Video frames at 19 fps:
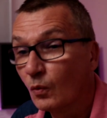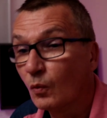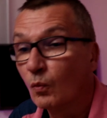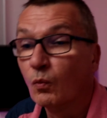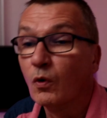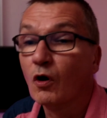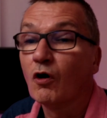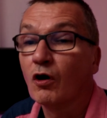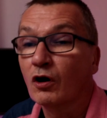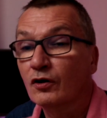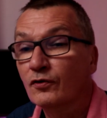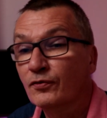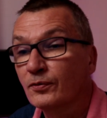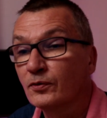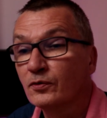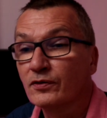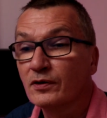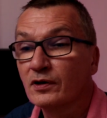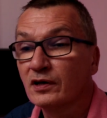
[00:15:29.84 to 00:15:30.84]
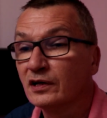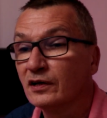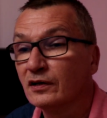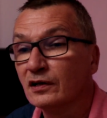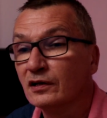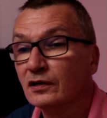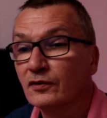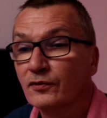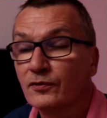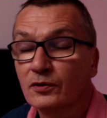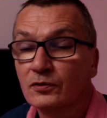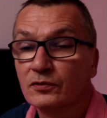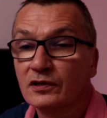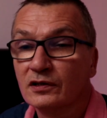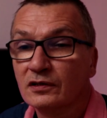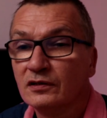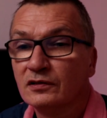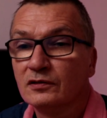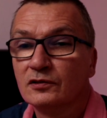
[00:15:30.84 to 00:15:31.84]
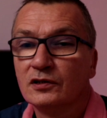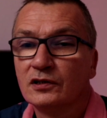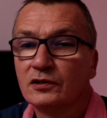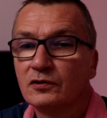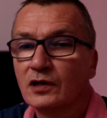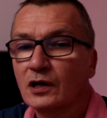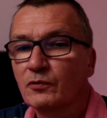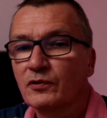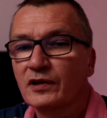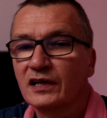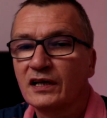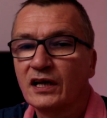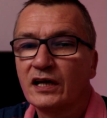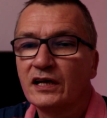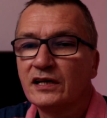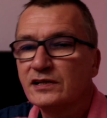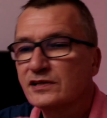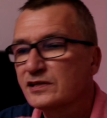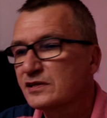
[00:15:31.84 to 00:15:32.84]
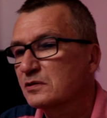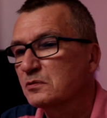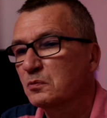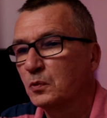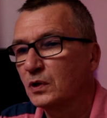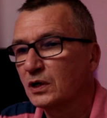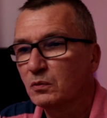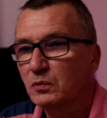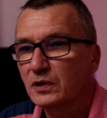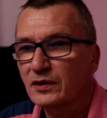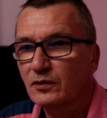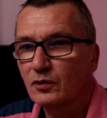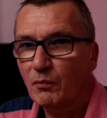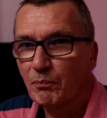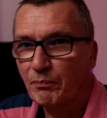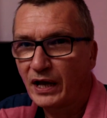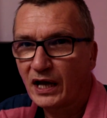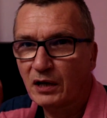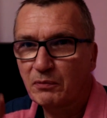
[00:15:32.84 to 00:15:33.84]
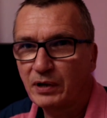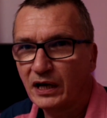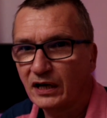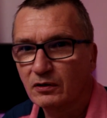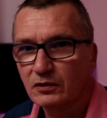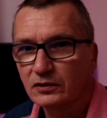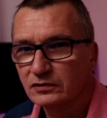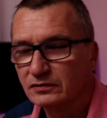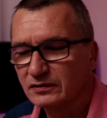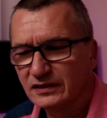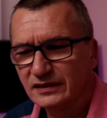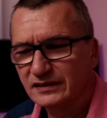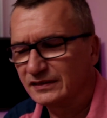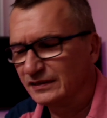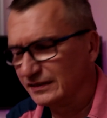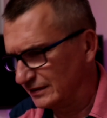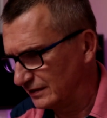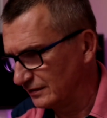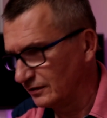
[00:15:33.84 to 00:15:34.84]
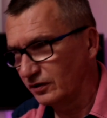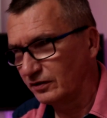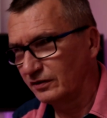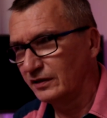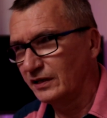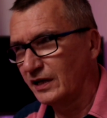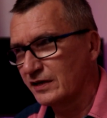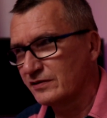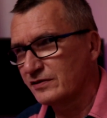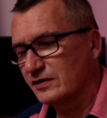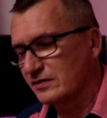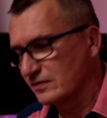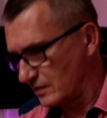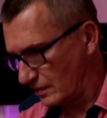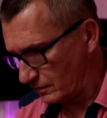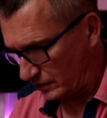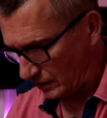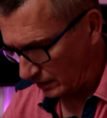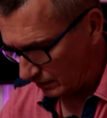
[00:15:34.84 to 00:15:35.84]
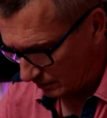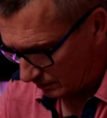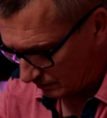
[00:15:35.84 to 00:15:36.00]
walk around the gates with your backpack on. This is not necessary.